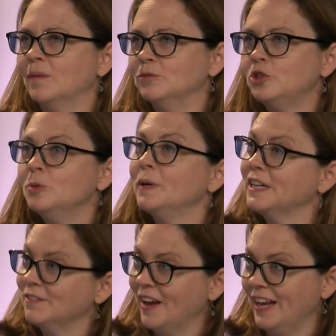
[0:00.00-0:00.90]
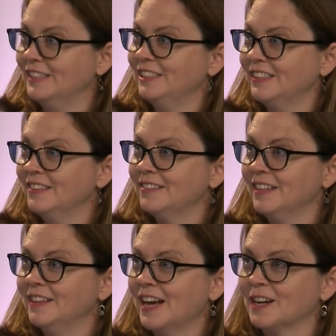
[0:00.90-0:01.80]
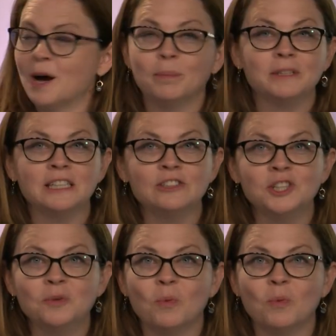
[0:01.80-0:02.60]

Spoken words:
two big advantages in that competition.